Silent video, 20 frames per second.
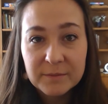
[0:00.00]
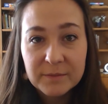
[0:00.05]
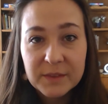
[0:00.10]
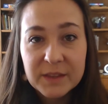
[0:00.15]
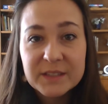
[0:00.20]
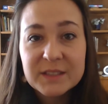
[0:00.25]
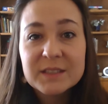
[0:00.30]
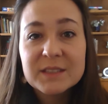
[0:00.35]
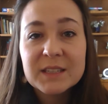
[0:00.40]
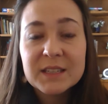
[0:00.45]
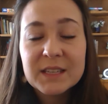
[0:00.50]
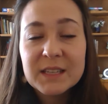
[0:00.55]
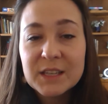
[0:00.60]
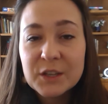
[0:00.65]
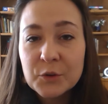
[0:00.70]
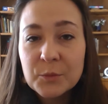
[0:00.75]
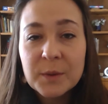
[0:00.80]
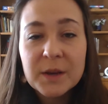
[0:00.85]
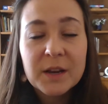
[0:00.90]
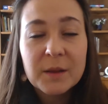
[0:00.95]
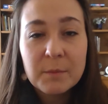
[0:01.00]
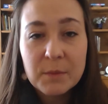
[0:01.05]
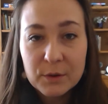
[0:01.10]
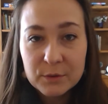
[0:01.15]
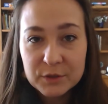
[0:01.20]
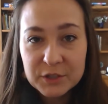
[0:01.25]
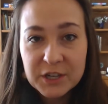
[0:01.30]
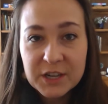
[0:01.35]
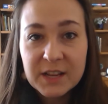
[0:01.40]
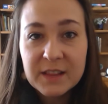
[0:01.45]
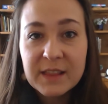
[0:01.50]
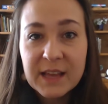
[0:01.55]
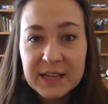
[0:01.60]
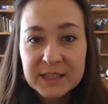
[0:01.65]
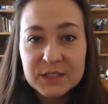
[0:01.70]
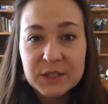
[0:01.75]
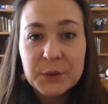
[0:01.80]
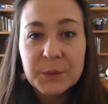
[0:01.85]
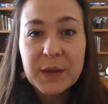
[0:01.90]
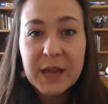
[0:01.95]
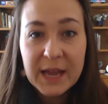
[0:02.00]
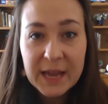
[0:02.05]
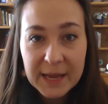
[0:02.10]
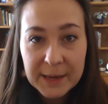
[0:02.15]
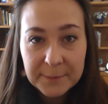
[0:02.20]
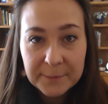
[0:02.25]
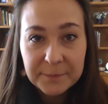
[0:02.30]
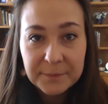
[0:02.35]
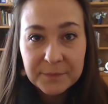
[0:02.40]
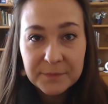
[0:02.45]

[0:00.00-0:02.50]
This is a human emotion, and that's okay.